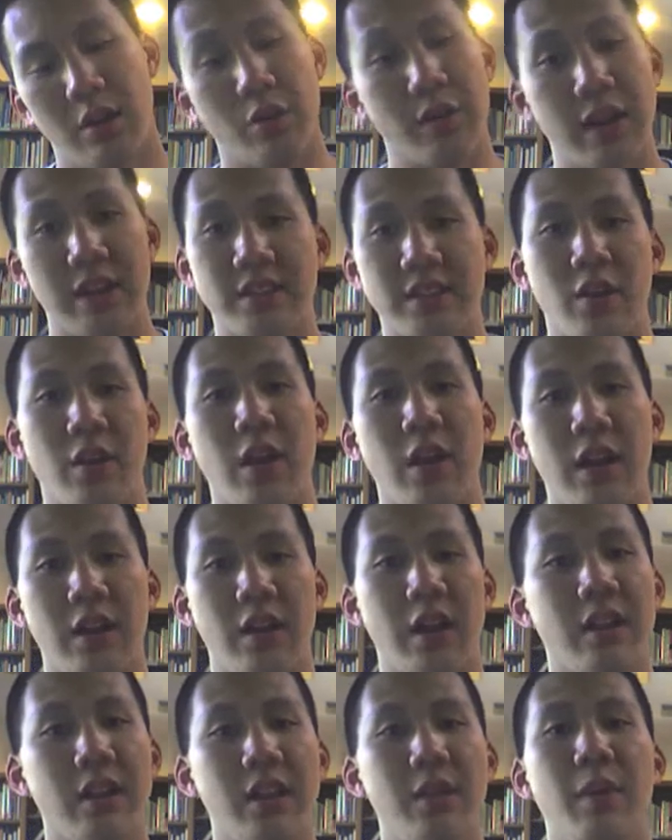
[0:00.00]
Or that's how
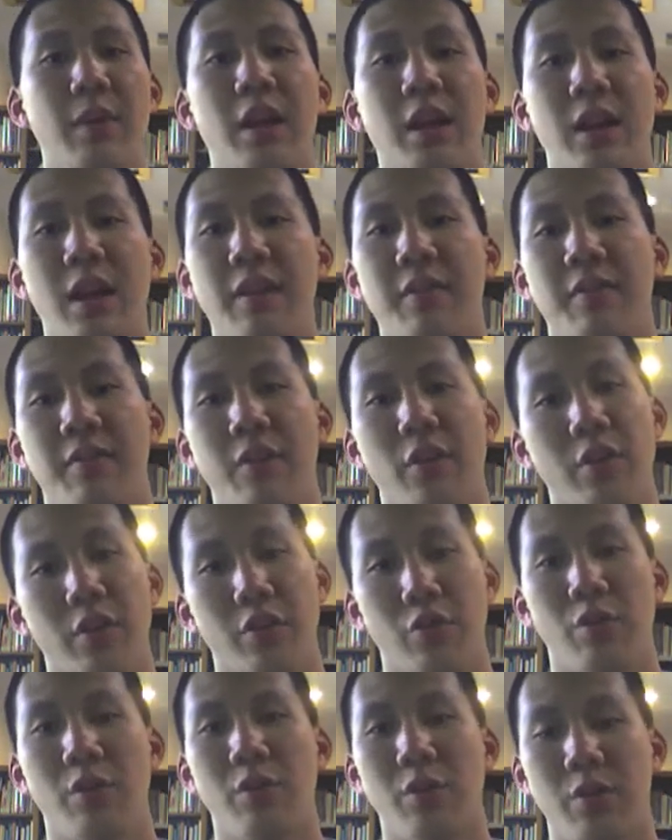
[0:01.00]
I lead my life, very
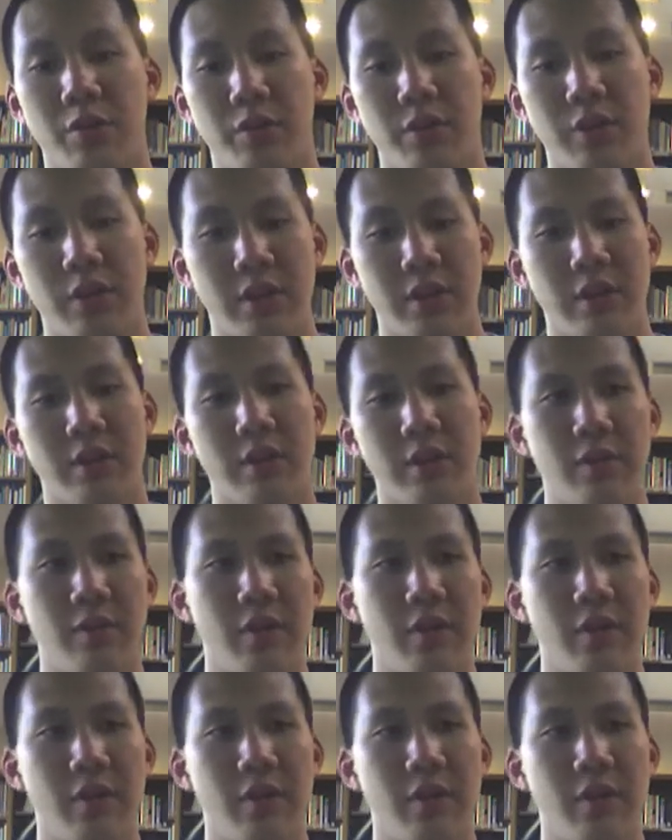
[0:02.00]
career-oriented and